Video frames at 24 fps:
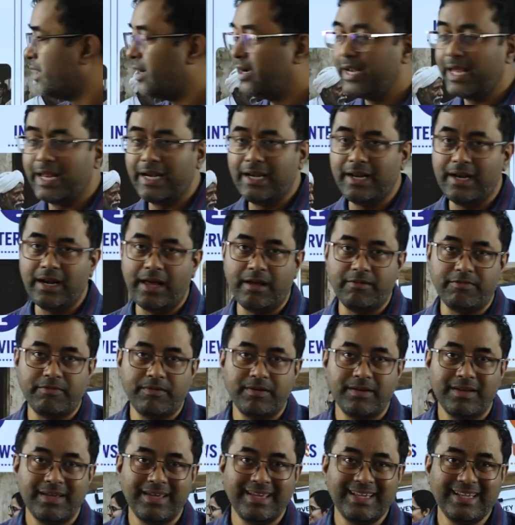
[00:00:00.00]
daily life,
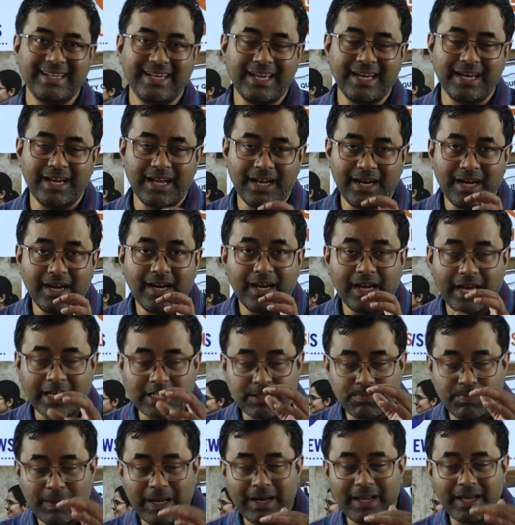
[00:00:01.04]

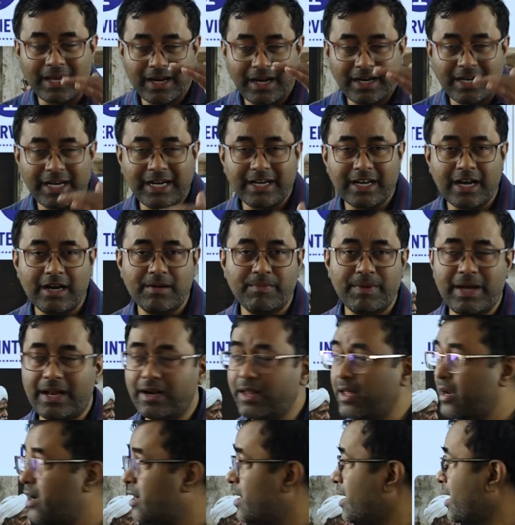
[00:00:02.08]
explaining in a detailed
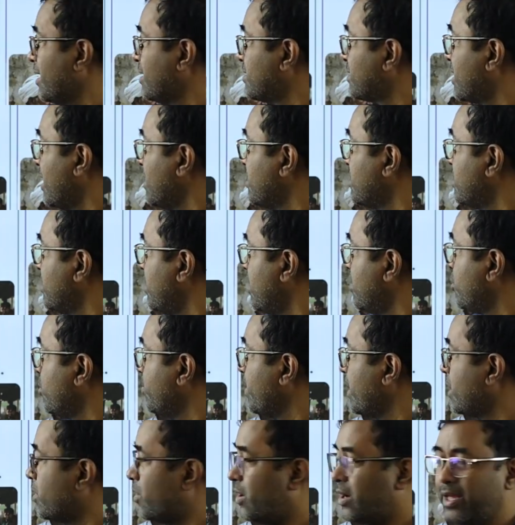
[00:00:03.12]
manner, is considered to
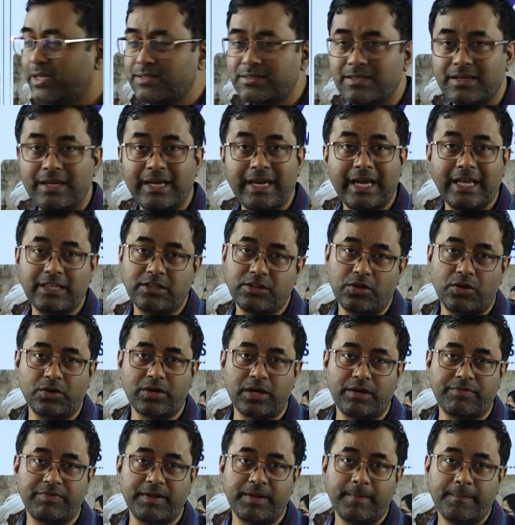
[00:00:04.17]
be called as
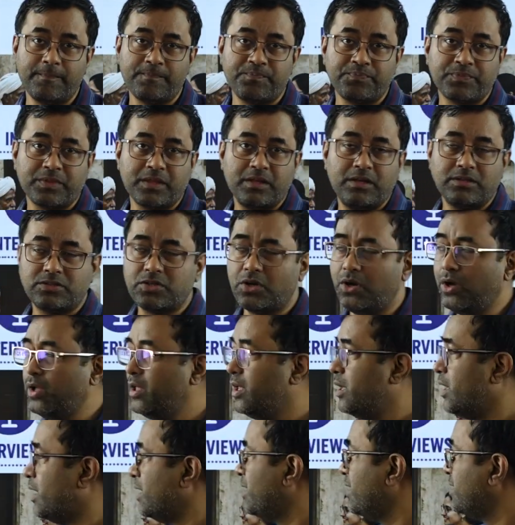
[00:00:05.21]
ethnography.
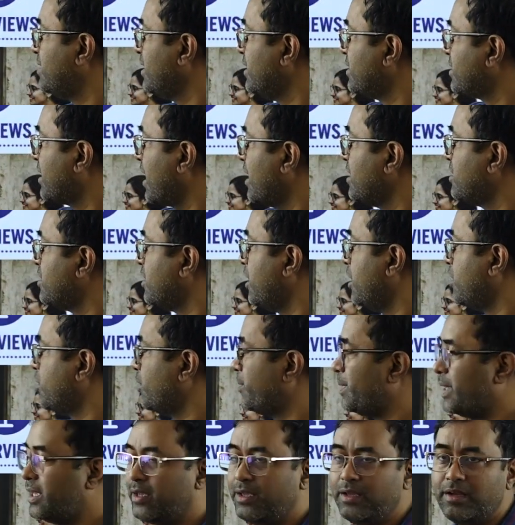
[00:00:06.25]
So this is considered to
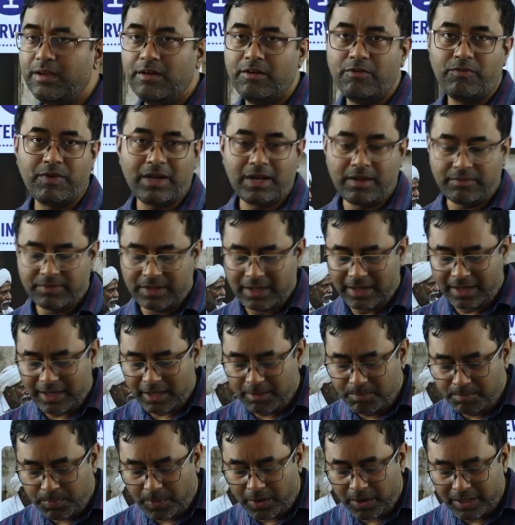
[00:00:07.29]
be one of the
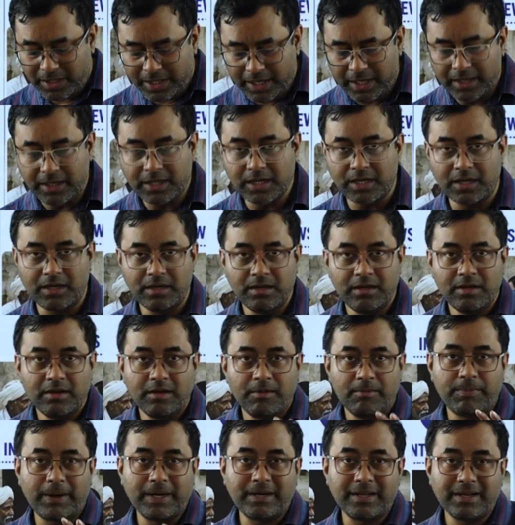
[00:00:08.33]
important
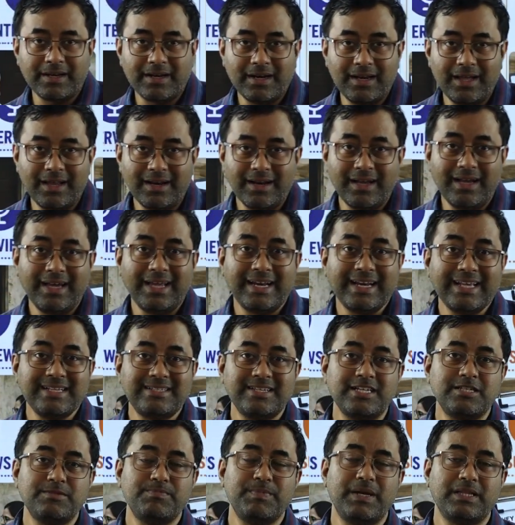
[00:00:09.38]
particular
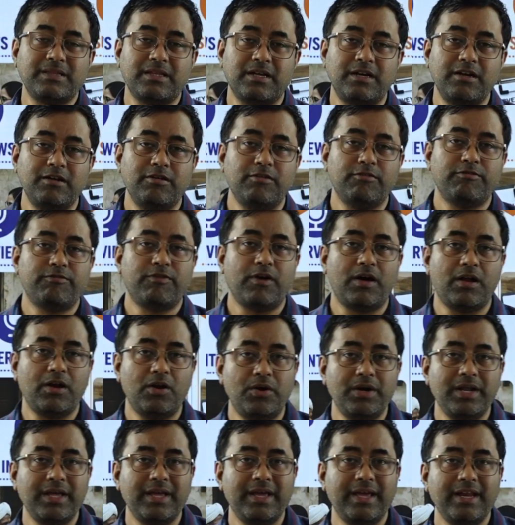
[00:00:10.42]
research method
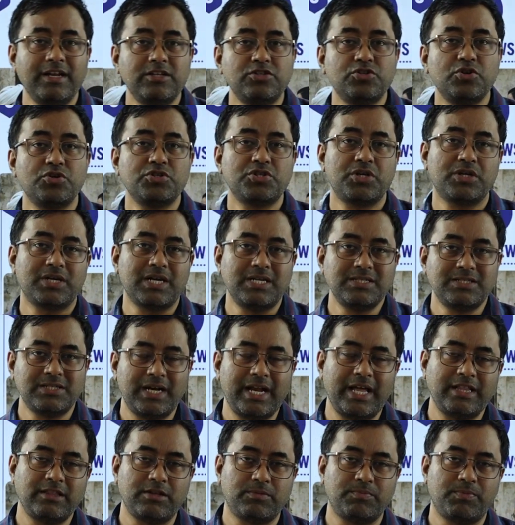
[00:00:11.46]
followed in socio-cultural
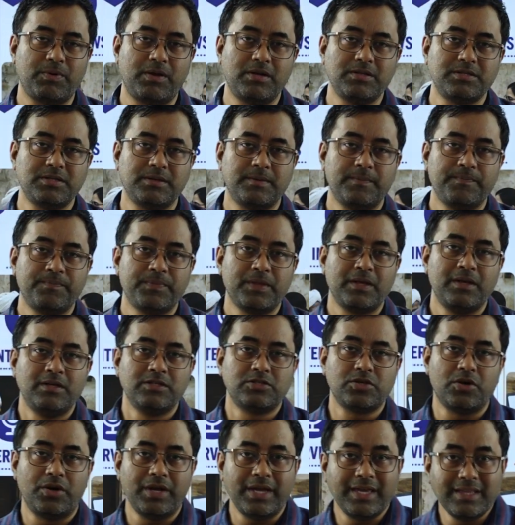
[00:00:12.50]
anthropology.
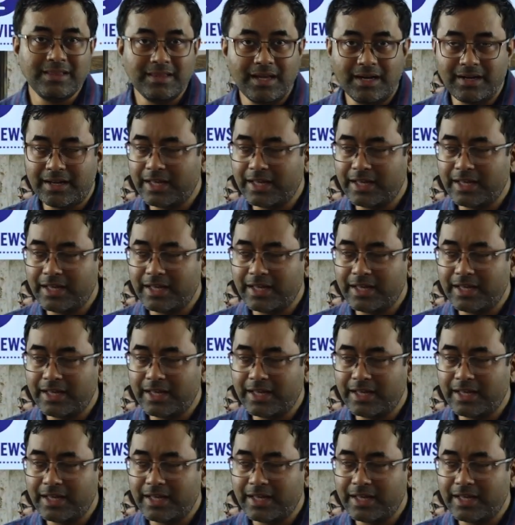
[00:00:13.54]
So in that